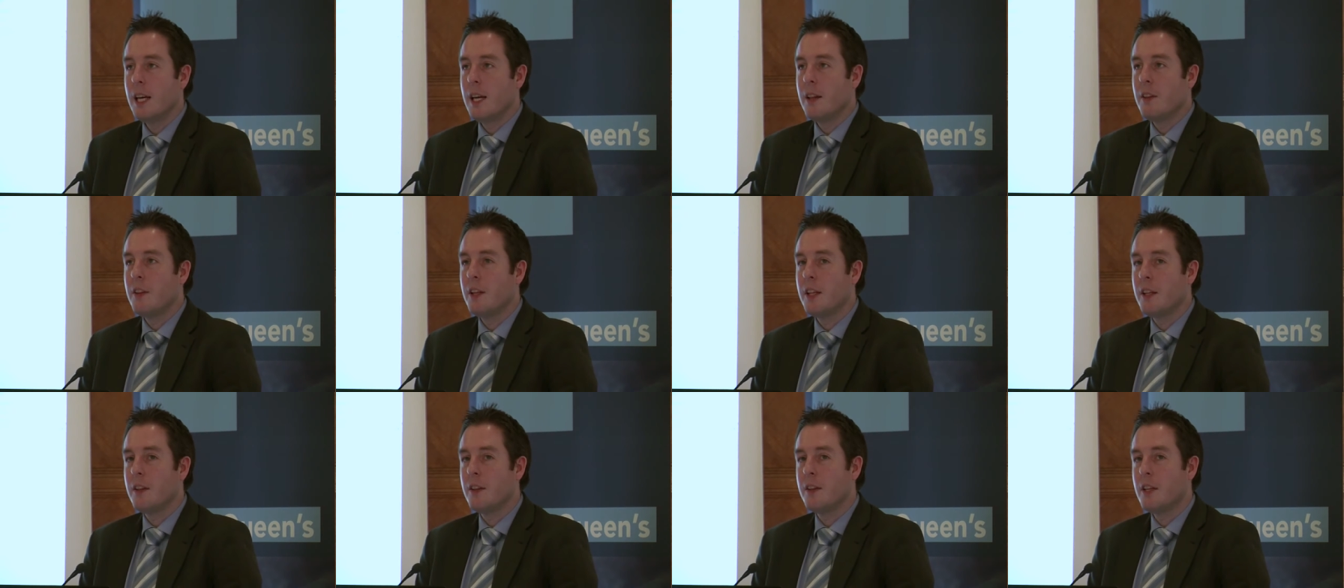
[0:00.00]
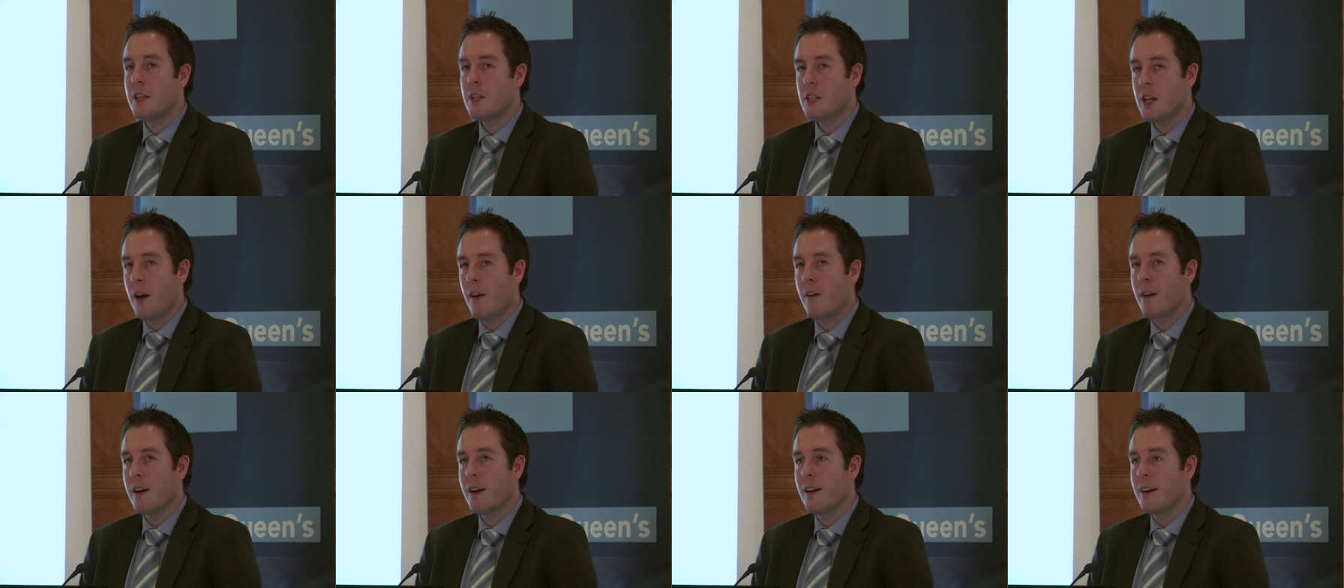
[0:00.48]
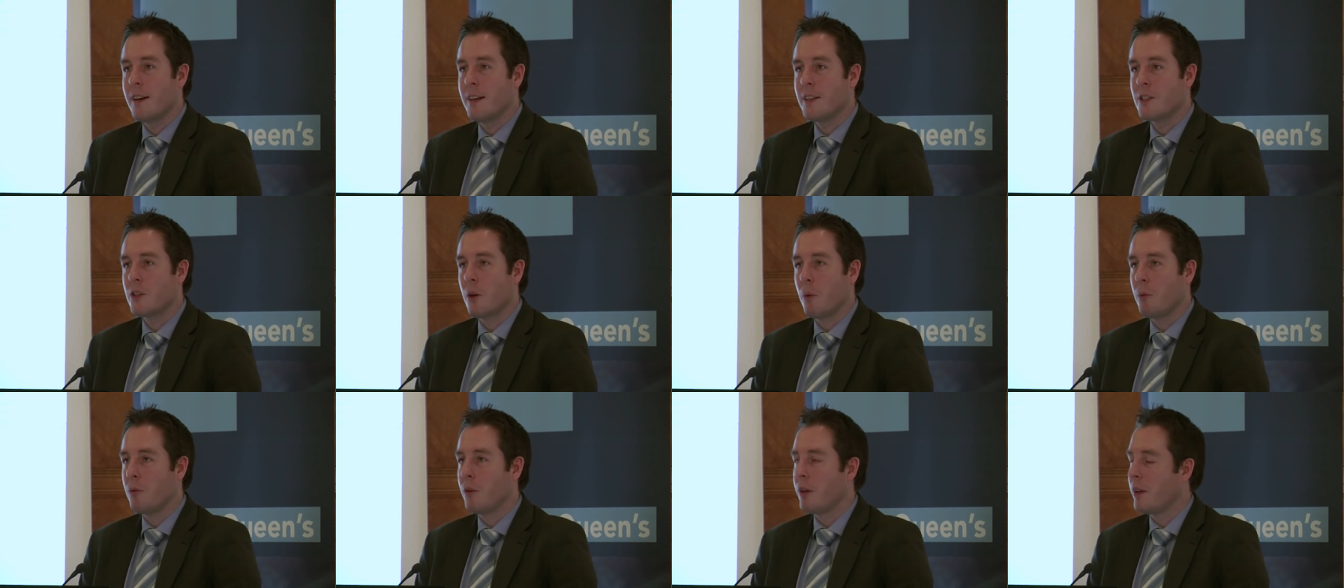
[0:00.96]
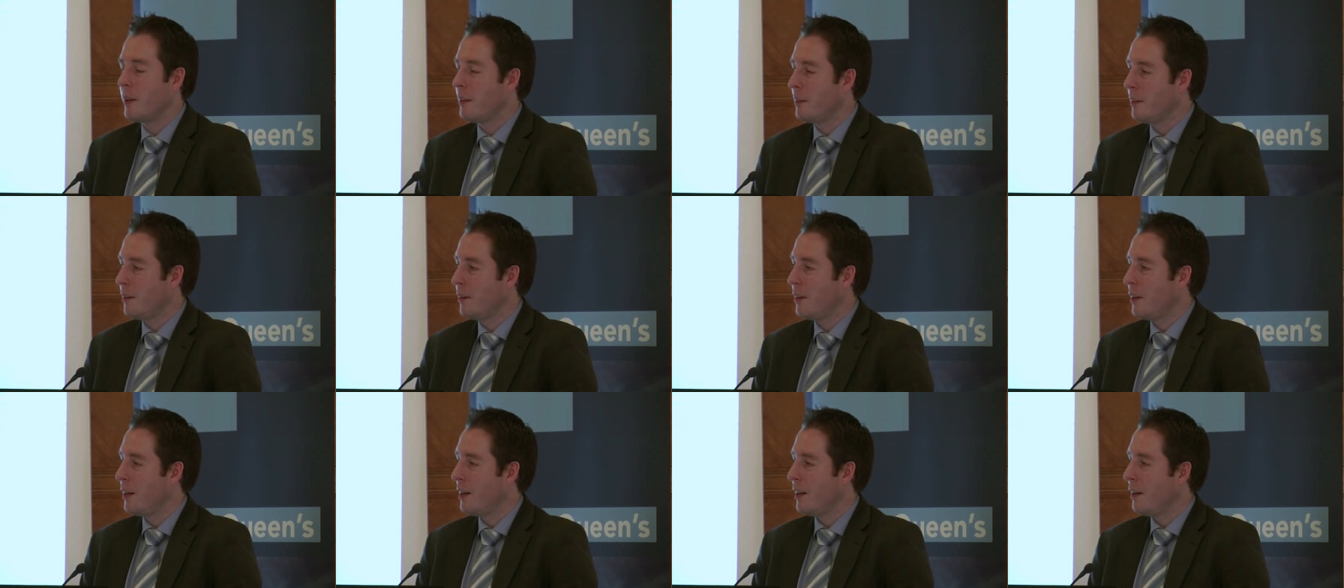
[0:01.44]
This area is something,
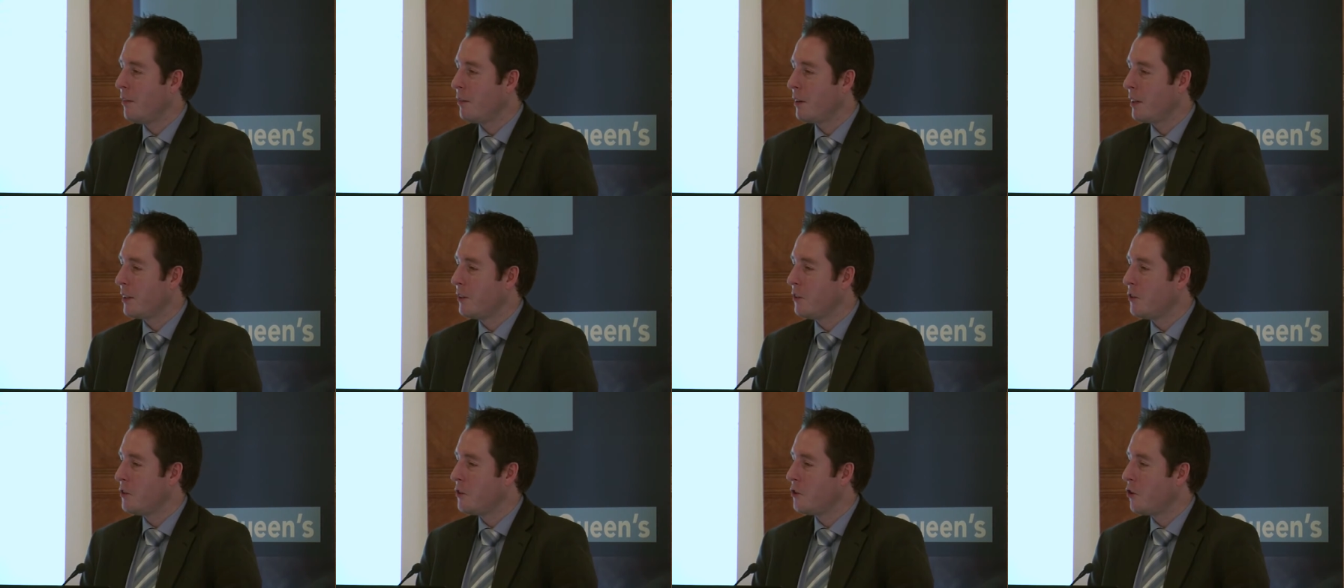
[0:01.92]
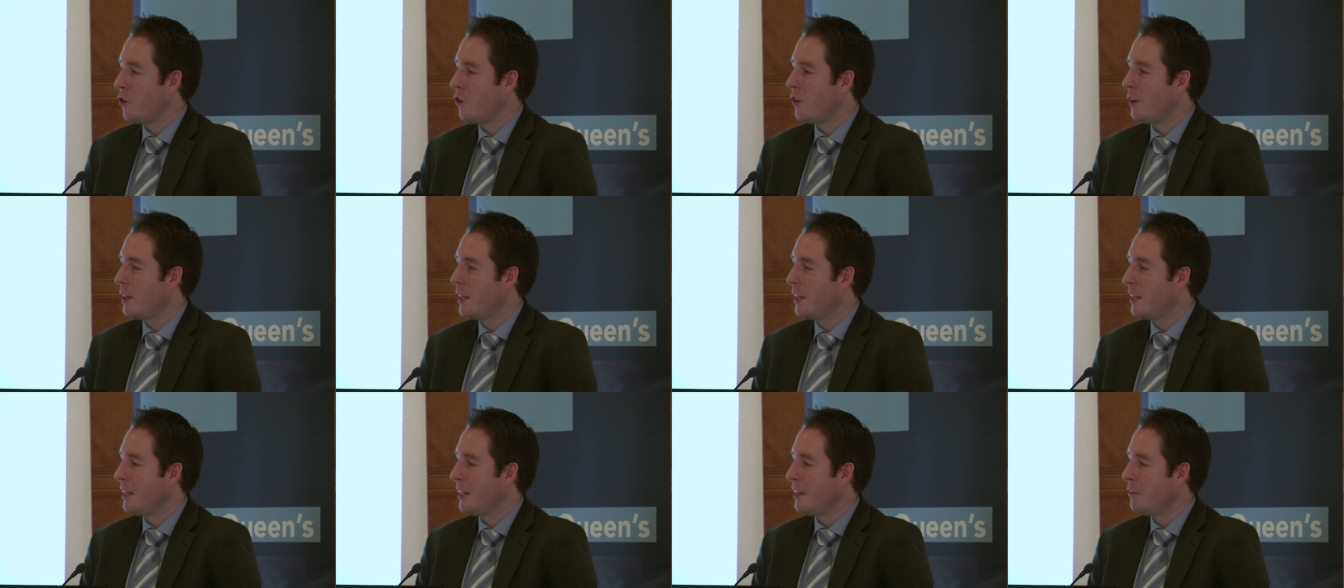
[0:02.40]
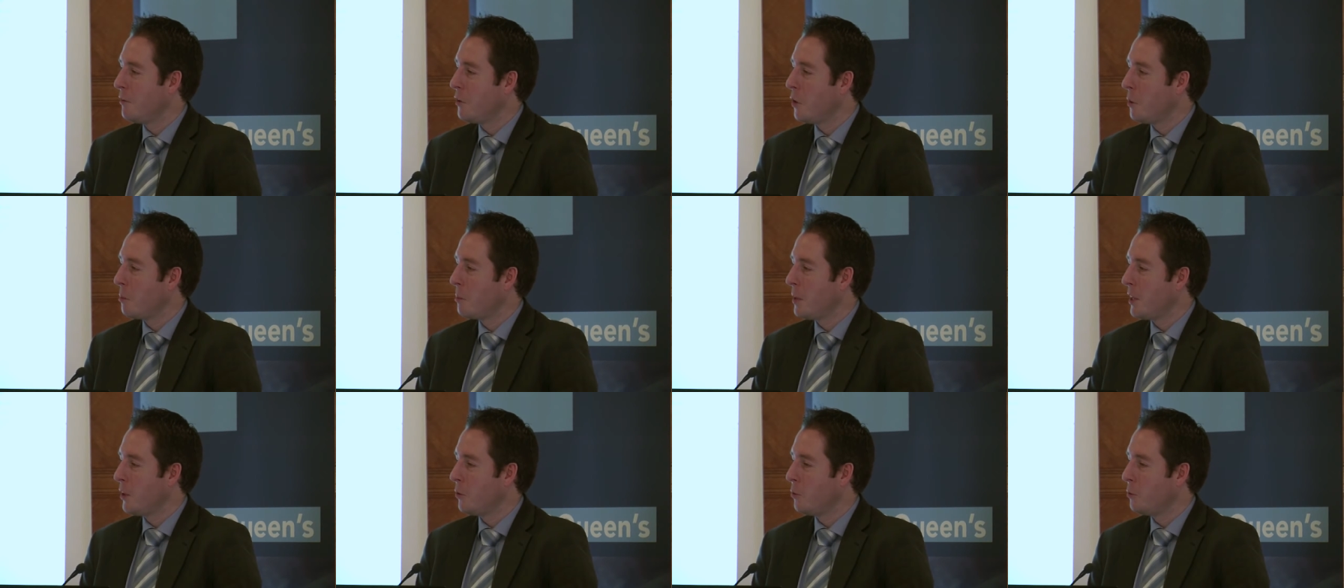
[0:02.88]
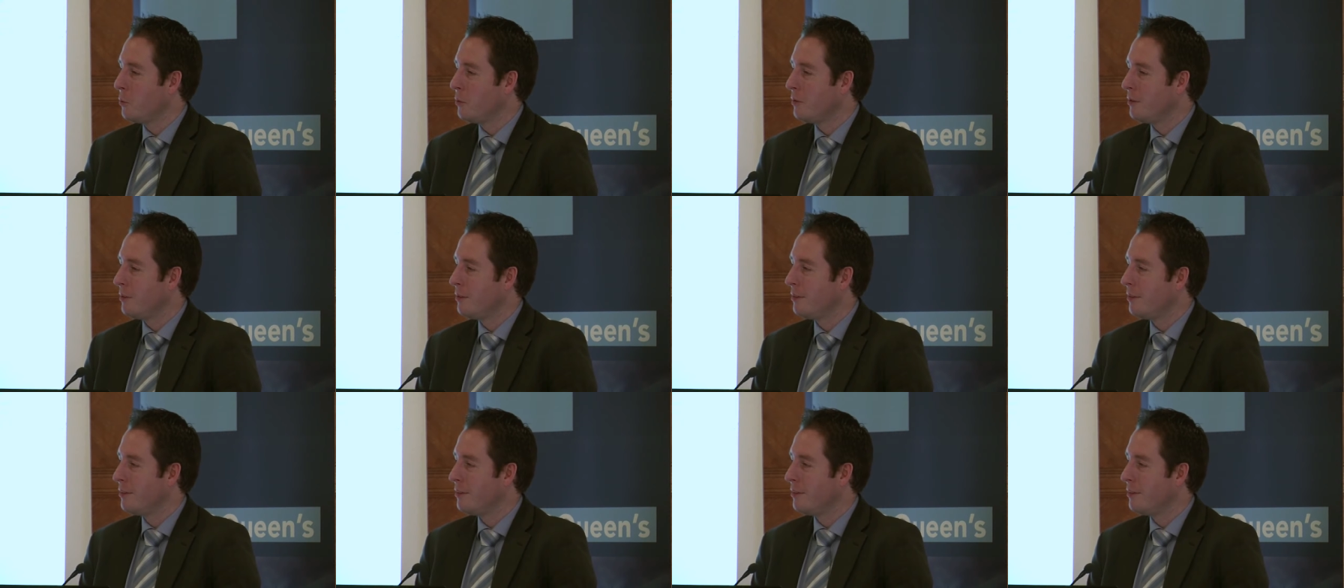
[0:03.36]
if I can draw on even on my own